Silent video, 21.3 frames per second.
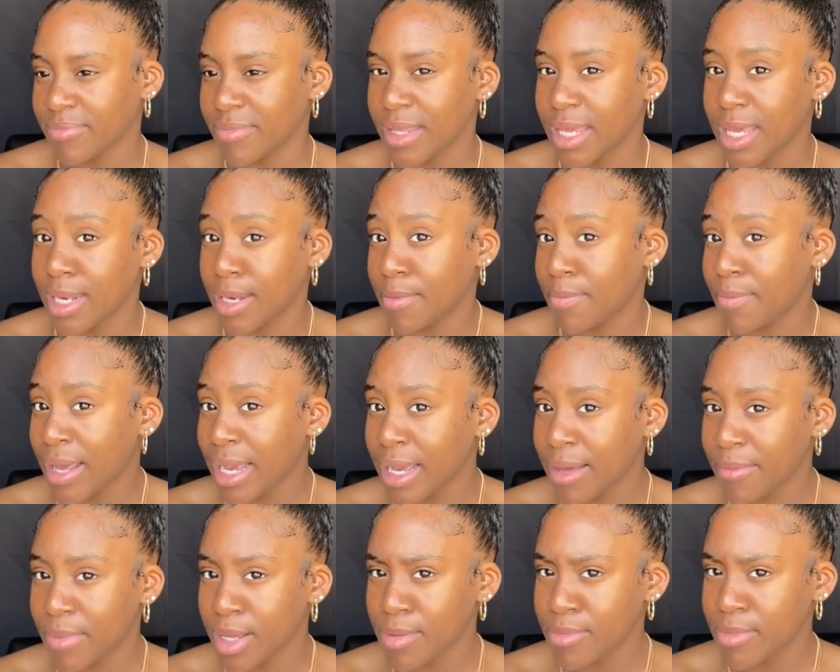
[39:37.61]
In the back
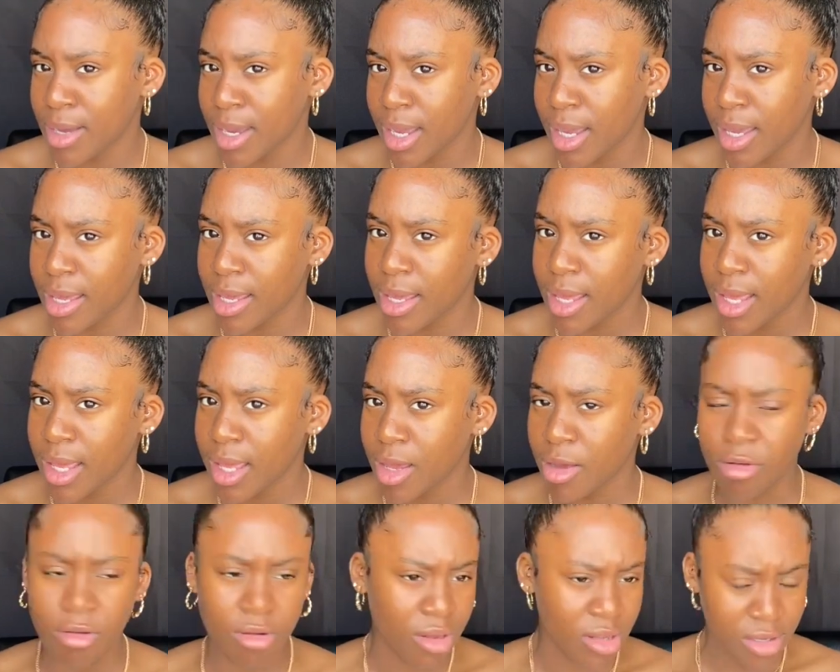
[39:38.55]
of my mind,
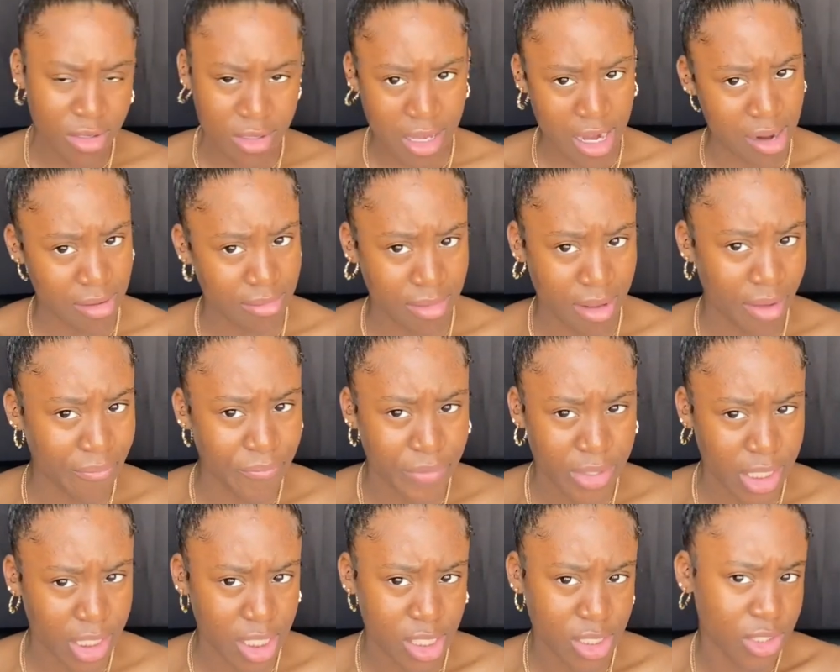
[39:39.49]
girl, you thought I'm
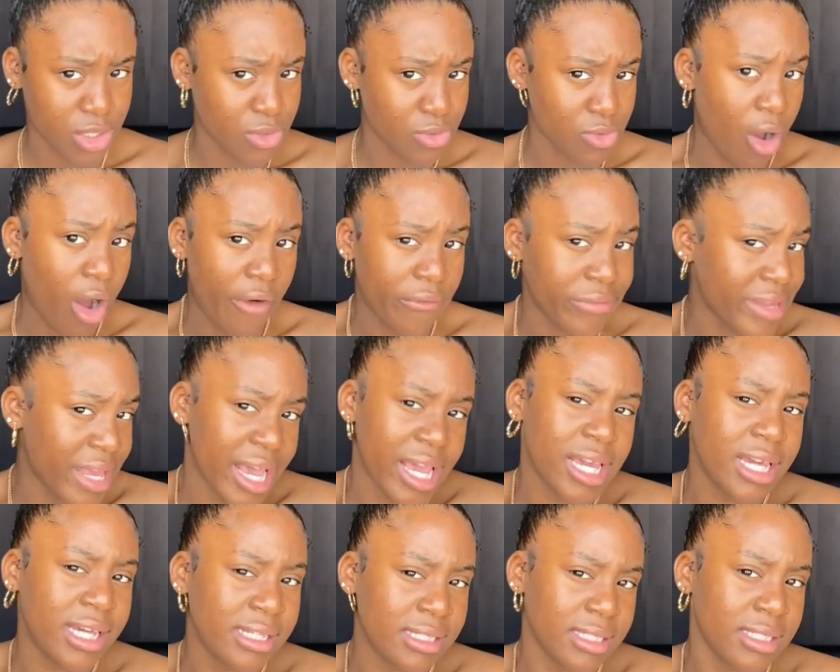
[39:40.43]
finna let you off that
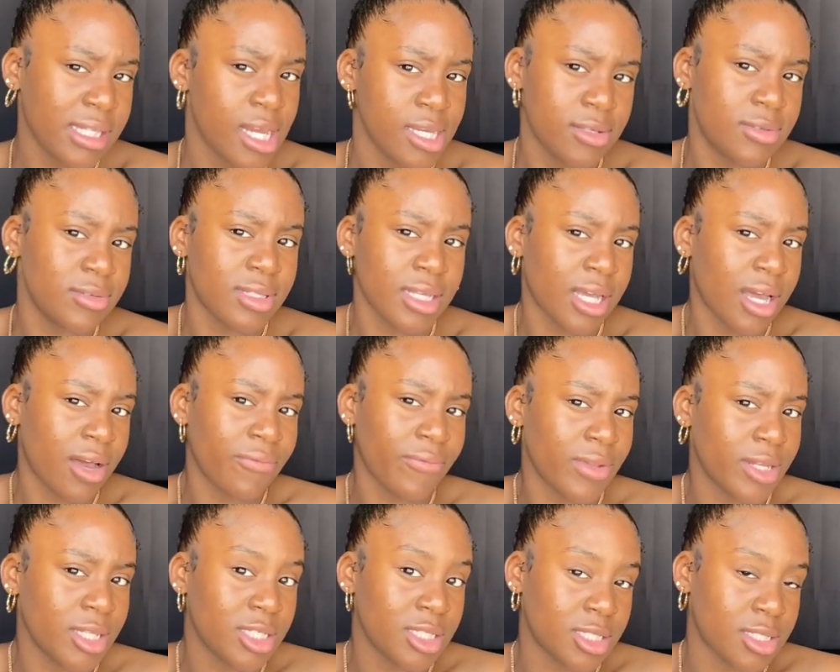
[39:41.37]
easy? Like, you think I'm
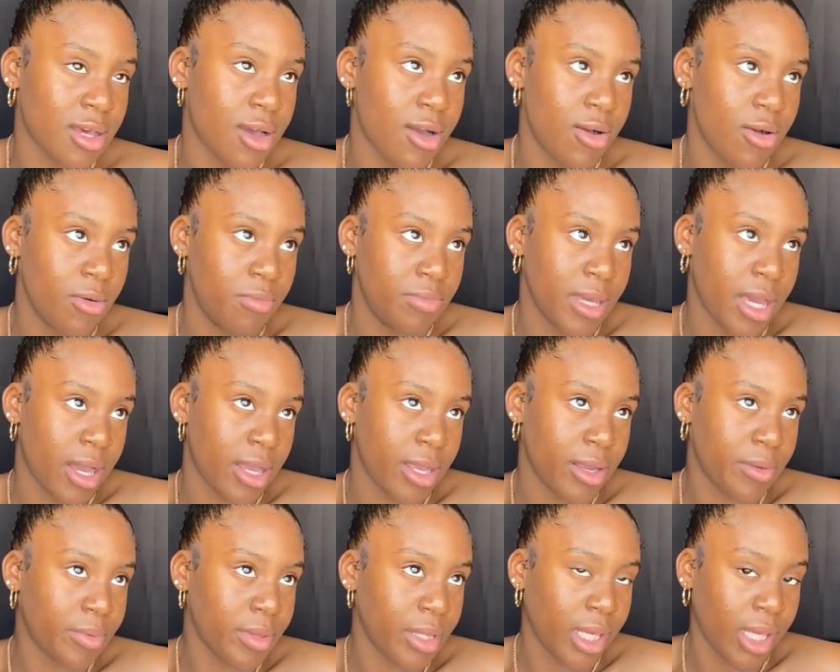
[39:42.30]
finna just, be out
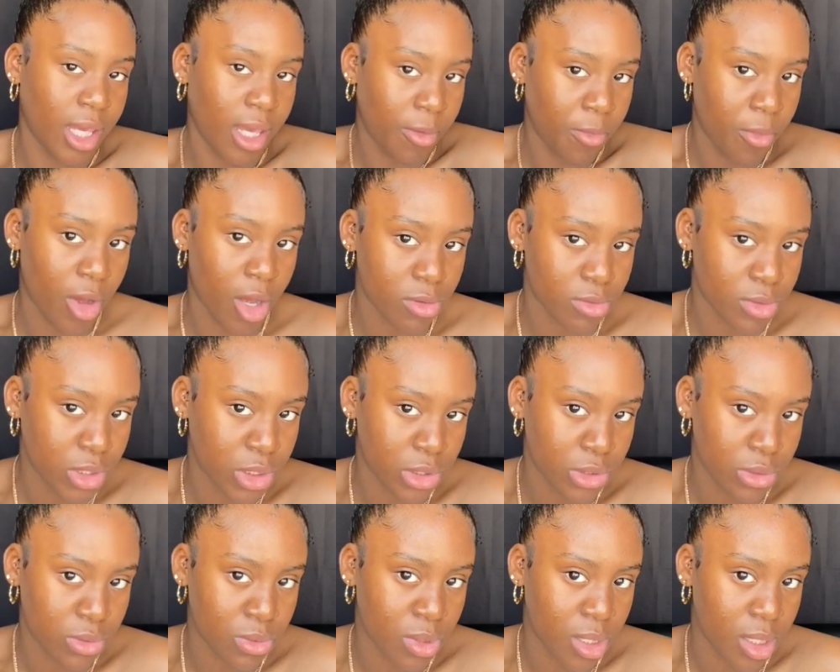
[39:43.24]
here playing kickball with
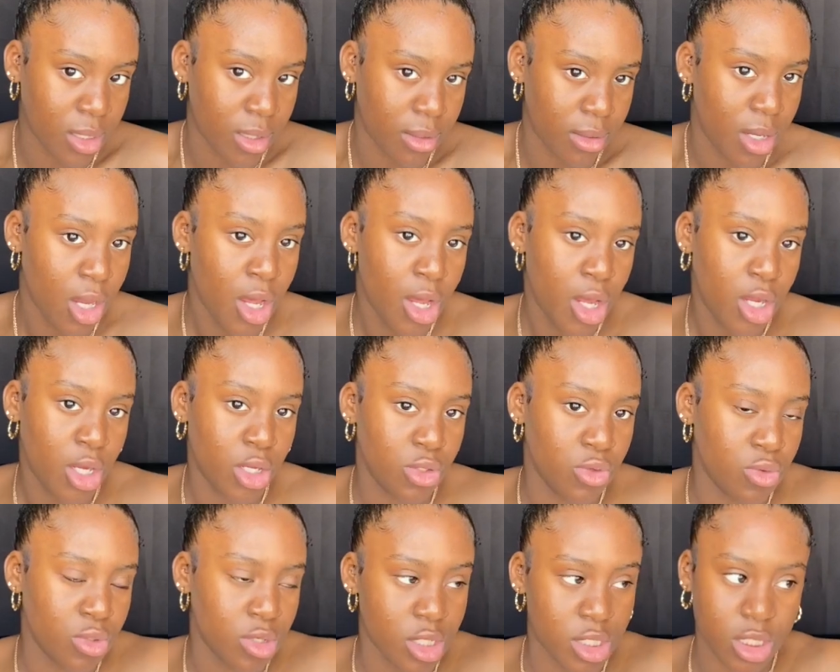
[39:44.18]
you, and you
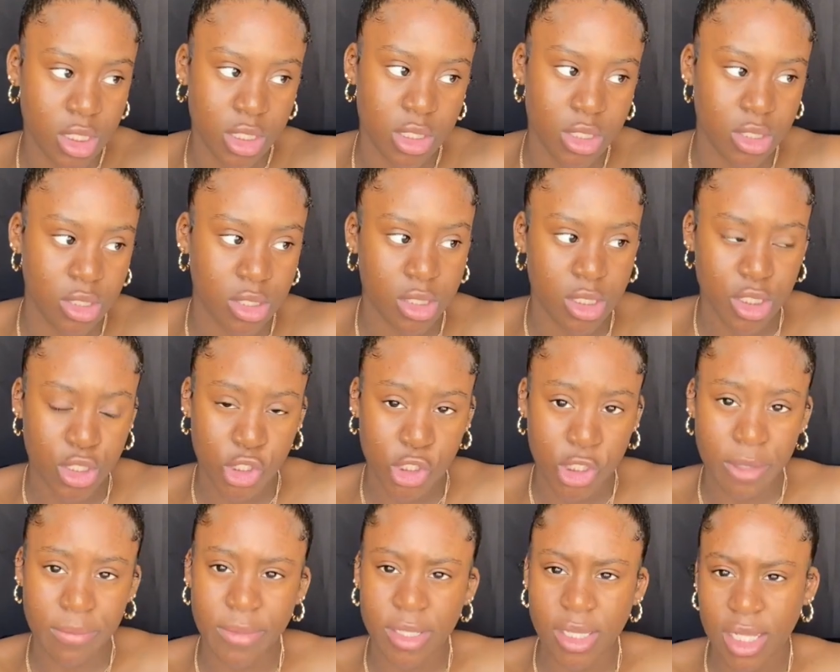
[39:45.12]
and your sisters didn't
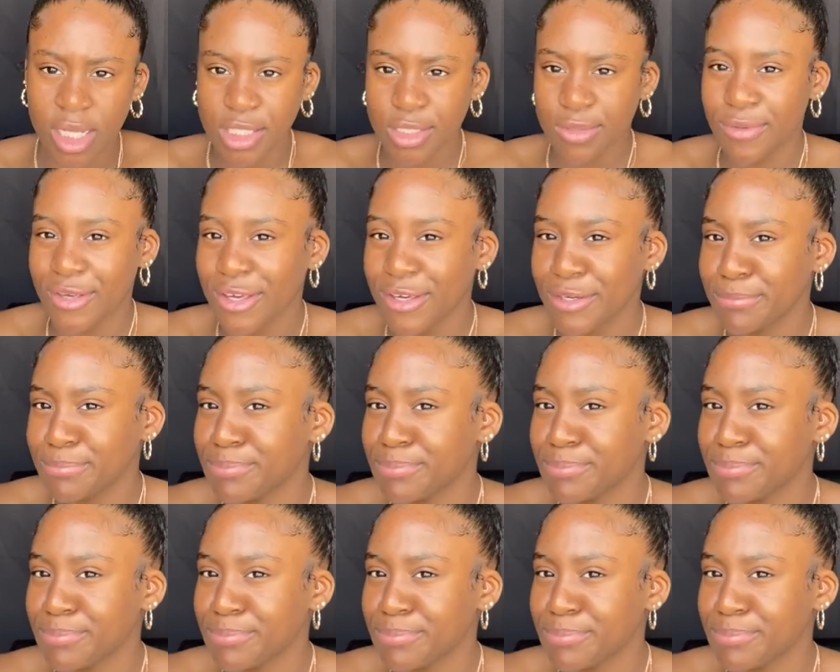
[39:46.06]
jump me last week?